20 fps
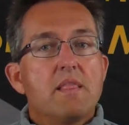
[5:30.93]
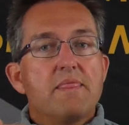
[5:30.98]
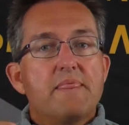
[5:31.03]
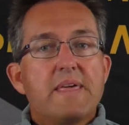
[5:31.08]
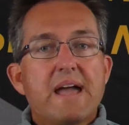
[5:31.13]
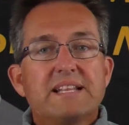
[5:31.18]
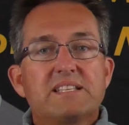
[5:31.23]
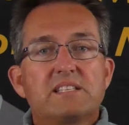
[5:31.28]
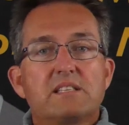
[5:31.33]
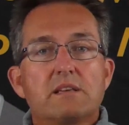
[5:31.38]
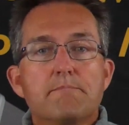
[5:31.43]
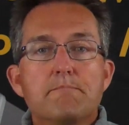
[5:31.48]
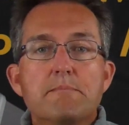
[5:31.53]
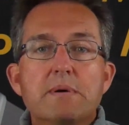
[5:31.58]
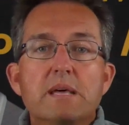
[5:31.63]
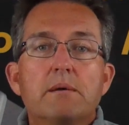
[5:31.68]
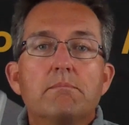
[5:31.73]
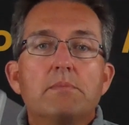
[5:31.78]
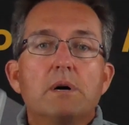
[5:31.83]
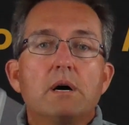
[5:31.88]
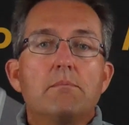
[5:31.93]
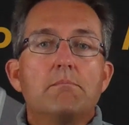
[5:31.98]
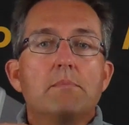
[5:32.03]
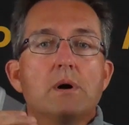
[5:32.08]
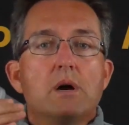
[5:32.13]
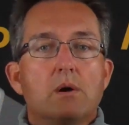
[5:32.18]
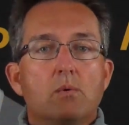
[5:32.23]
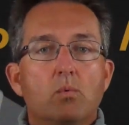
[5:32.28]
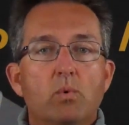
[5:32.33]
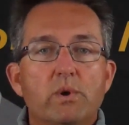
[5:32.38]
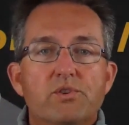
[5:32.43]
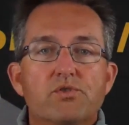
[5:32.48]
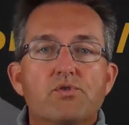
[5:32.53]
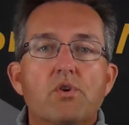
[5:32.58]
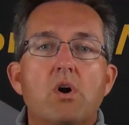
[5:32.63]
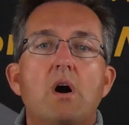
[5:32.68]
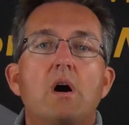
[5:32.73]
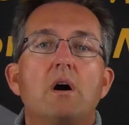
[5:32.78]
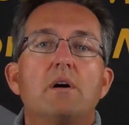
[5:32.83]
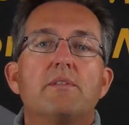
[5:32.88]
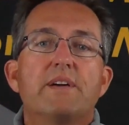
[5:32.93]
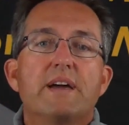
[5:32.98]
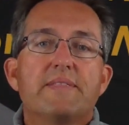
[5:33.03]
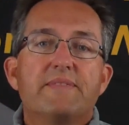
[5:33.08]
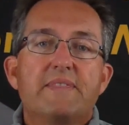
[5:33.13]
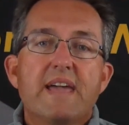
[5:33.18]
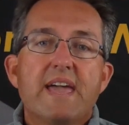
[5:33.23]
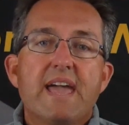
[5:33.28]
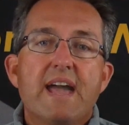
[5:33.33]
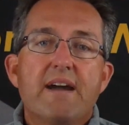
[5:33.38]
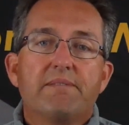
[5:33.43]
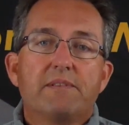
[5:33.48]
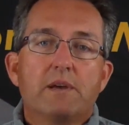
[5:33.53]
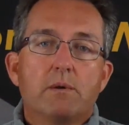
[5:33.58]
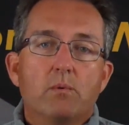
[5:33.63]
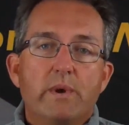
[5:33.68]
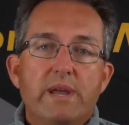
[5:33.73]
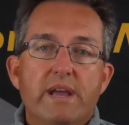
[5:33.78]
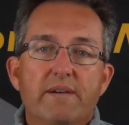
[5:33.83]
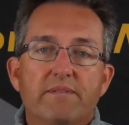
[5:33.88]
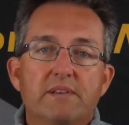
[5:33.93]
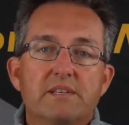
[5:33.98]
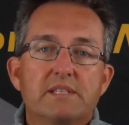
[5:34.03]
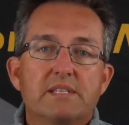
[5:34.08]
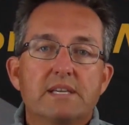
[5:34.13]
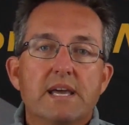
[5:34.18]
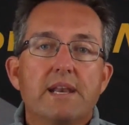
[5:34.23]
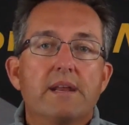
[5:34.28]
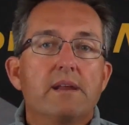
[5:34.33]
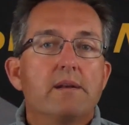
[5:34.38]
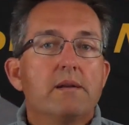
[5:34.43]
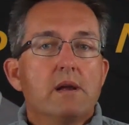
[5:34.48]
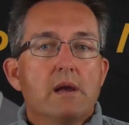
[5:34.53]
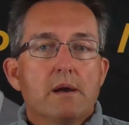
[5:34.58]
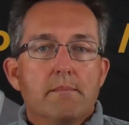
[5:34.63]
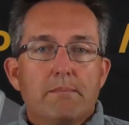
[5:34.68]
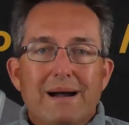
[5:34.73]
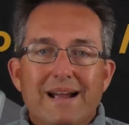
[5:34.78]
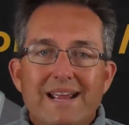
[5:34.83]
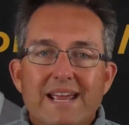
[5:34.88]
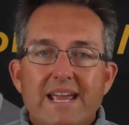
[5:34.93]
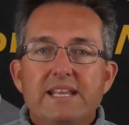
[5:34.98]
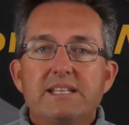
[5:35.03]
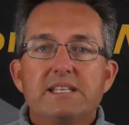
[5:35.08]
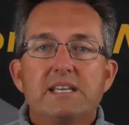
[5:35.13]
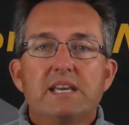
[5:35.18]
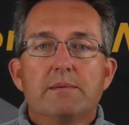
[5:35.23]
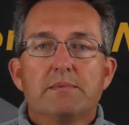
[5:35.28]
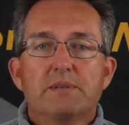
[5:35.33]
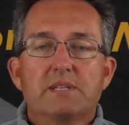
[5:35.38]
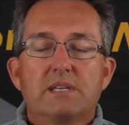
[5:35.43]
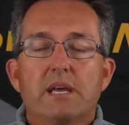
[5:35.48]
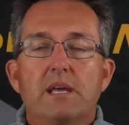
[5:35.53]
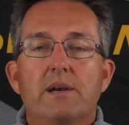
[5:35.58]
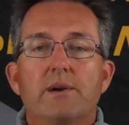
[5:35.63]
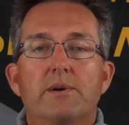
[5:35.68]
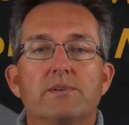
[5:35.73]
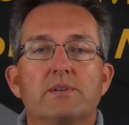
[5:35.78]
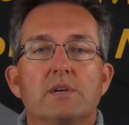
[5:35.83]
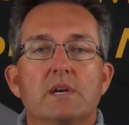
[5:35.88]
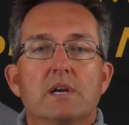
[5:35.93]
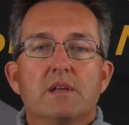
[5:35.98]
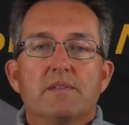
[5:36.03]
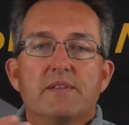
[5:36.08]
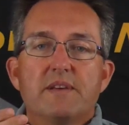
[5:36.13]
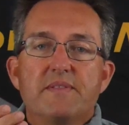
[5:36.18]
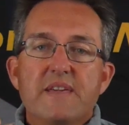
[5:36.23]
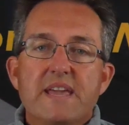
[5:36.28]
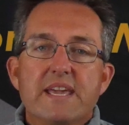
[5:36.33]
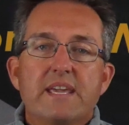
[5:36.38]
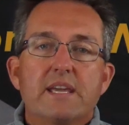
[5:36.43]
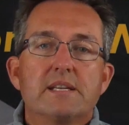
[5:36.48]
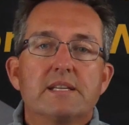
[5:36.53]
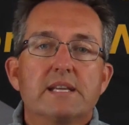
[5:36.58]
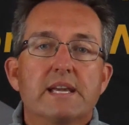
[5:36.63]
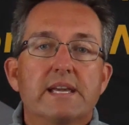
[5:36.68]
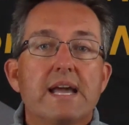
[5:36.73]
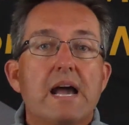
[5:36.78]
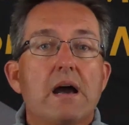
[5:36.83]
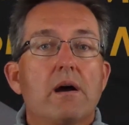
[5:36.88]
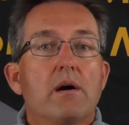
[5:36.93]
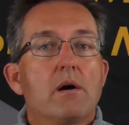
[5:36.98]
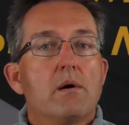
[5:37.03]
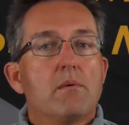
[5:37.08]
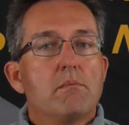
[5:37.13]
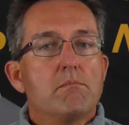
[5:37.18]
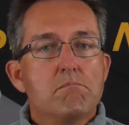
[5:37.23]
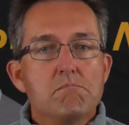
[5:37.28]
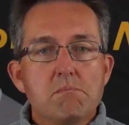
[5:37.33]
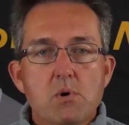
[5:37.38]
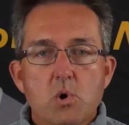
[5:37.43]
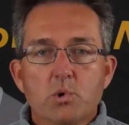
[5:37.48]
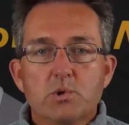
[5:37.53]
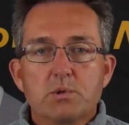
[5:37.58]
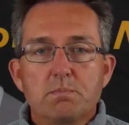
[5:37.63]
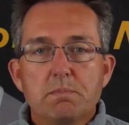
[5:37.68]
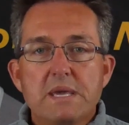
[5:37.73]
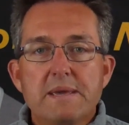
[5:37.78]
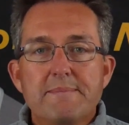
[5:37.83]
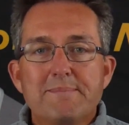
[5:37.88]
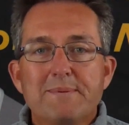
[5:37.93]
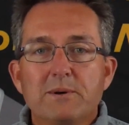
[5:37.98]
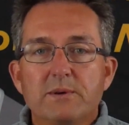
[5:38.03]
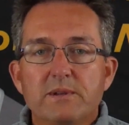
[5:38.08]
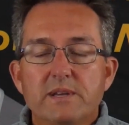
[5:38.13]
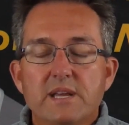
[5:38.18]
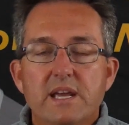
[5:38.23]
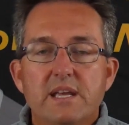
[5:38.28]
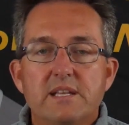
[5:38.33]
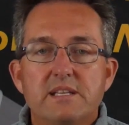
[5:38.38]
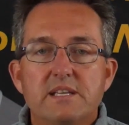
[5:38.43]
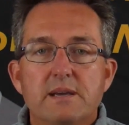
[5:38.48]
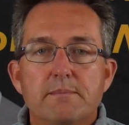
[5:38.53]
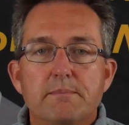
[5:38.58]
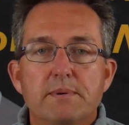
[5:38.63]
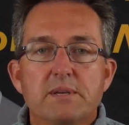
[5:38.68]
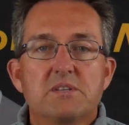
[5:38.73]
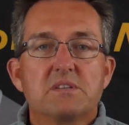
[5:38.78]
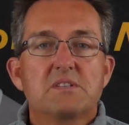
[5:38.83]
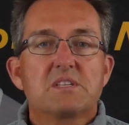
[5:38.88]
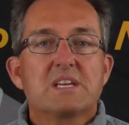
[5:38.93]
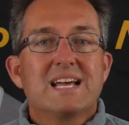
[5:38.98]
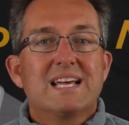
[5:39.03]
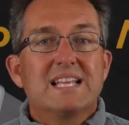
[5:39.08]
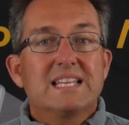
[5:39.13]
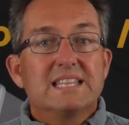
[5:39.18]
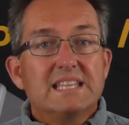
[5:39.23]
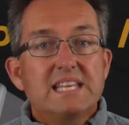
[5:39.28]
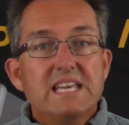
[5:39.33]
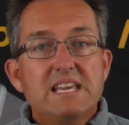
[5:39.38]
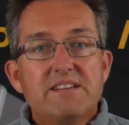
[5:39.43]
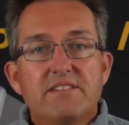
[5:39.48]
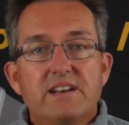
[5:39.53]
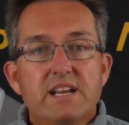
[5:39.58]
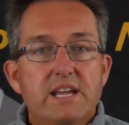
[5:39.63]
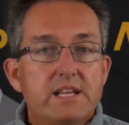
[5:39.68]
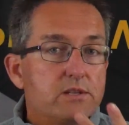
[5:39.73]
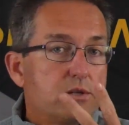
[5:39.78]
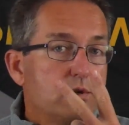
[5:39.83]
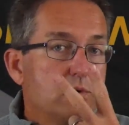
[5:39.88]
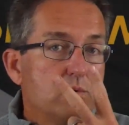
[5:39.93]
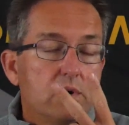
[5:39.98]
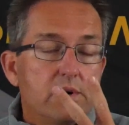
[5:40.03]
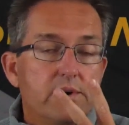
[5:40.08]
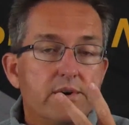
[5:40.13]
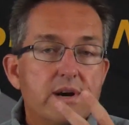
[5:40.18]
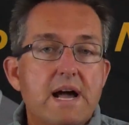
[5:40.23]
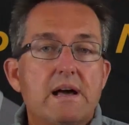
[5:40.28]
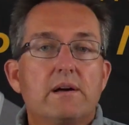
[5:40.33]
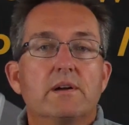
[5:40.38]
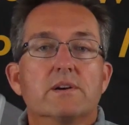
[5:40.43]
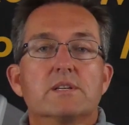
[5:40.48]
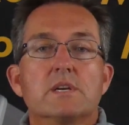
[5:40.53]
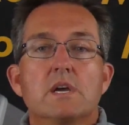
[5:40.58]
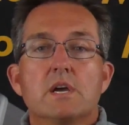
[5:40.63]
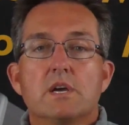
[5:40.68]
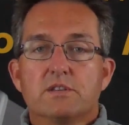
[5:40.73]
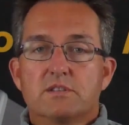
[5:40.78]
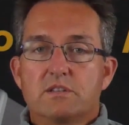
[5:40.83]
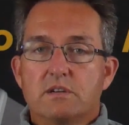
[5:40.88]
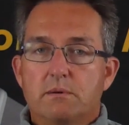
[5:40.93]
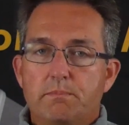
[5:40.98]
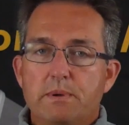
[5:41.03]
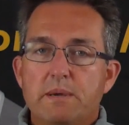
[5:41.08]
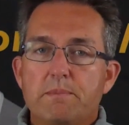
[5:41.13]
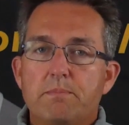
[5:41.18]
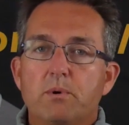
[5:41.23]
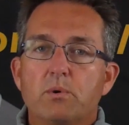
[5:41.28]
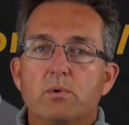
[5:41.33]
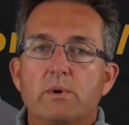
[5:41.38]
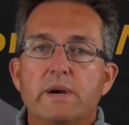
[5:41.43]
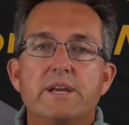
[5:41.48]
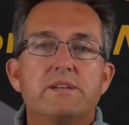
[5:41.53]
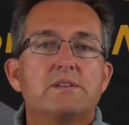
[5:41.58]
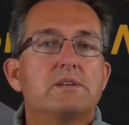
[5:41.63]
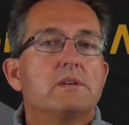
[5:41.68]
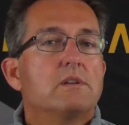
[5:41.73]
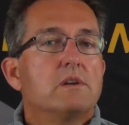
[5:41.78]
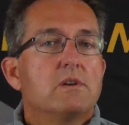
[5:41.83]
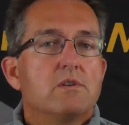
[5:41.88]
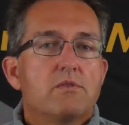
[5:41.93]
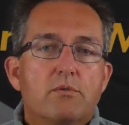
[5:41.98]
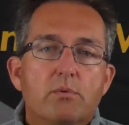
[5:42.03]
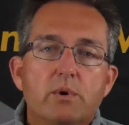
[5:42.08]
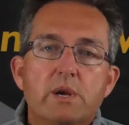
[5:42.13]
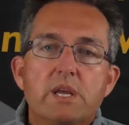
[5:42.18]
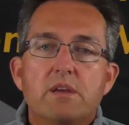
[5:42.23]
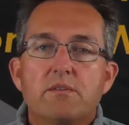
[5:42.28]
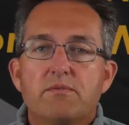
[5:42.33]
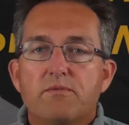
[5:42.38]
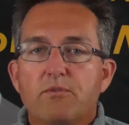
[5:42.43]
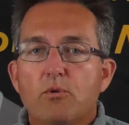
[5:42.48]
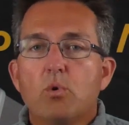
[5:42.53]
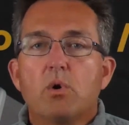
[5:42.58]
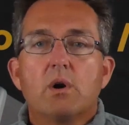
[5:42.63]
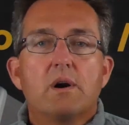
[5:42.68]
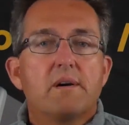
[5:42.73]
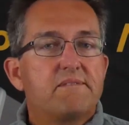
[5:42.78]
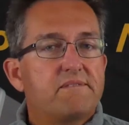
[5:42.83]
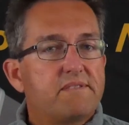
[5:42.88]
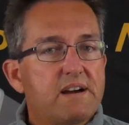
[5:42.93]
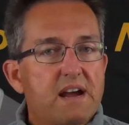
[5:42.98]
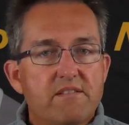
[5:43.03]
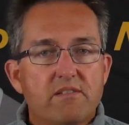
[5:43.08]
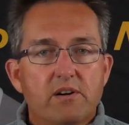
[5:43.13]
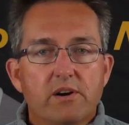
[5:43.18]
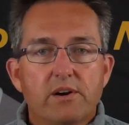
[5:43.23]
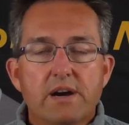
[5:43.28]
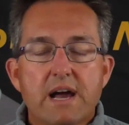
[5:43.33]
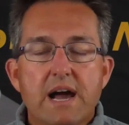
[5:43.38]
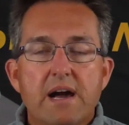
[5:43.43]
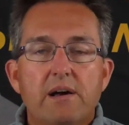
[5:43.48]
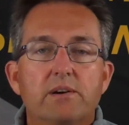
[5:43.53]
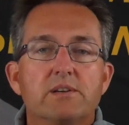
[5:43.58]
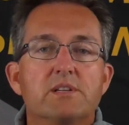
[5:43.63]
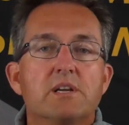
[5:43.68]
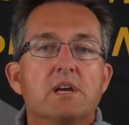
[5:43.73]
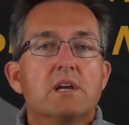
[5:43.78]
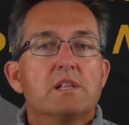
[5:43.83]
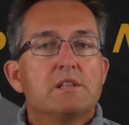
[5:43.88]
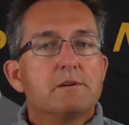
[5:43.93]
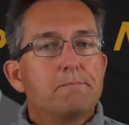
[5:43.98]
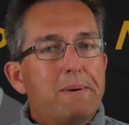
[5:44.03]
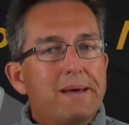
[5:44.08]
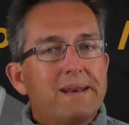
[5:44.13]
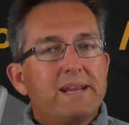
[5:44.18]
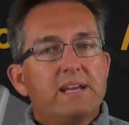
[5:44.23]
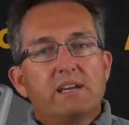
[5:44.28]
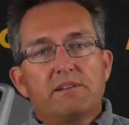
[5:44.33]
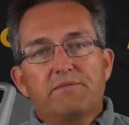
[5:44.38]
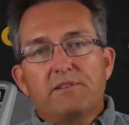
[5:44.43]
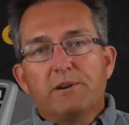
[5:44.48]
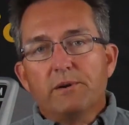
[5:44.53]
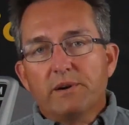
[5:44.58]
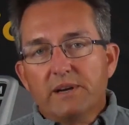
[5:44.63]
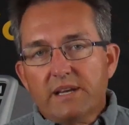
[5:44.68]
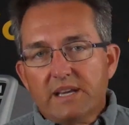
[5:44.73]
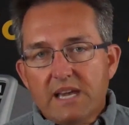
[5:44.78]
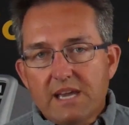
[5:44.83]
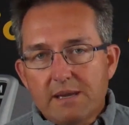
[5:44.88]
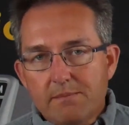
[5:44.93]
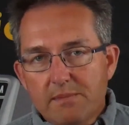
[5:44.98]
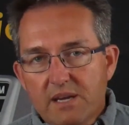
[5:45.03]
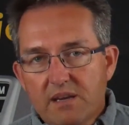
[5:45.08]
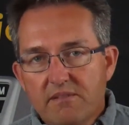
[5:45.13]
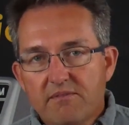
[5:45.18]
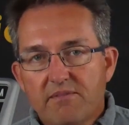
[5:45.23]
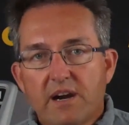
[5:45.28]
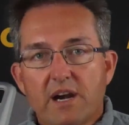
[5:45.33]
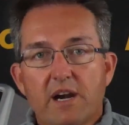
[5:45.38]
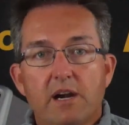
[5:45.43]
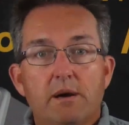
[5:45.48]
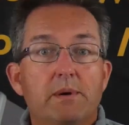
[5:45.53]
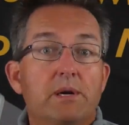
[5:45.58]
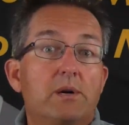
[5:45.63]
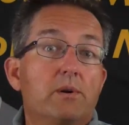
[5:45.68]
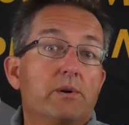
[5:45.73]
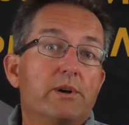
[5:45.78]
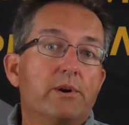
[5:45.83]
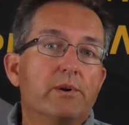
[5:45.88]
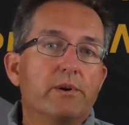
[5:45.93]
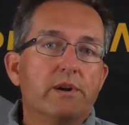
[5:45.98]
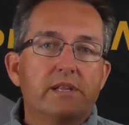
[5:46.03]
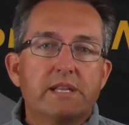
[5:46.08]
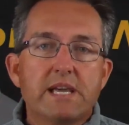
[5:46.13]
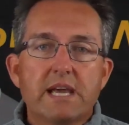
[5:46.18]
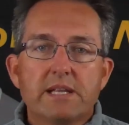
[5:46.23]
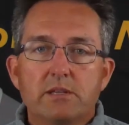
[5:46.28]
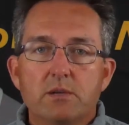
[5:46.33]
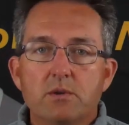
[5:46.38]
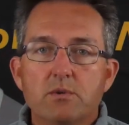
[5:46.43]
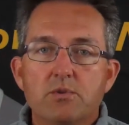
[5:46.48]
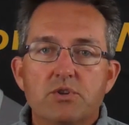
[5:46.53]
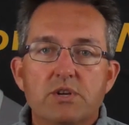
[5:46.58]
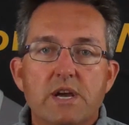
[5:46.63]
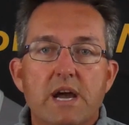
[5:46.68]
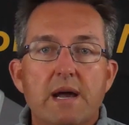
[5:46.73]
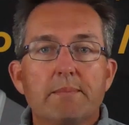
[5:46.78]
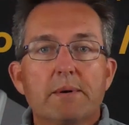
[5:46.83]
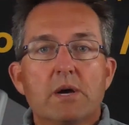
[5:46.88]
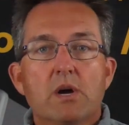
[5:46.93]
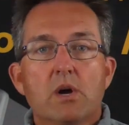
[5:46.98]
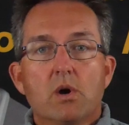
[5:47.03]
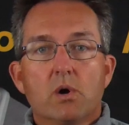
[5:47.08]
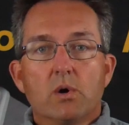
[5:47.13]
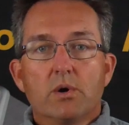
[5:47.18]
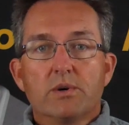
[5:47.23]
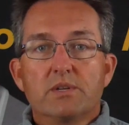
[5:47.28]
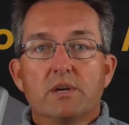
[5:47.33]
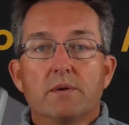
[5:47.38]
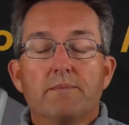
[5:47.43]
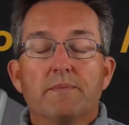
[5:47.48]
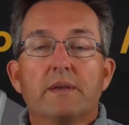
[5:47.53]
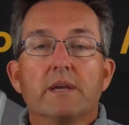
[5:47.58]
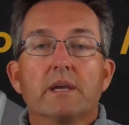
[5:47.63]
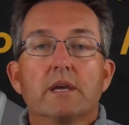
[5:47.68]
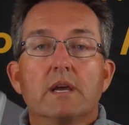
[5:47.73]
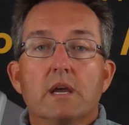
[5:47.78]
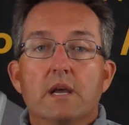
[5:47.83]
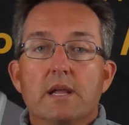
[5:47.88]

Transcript: That's the minimum withdrawal that they have, that we have to set in by ATM standards that they can take out. Most people in the ATM business leave it at $200. Some people raise it $300, $400, $500, depending if you're in a gaming environment or you're in a tattoo shop or something.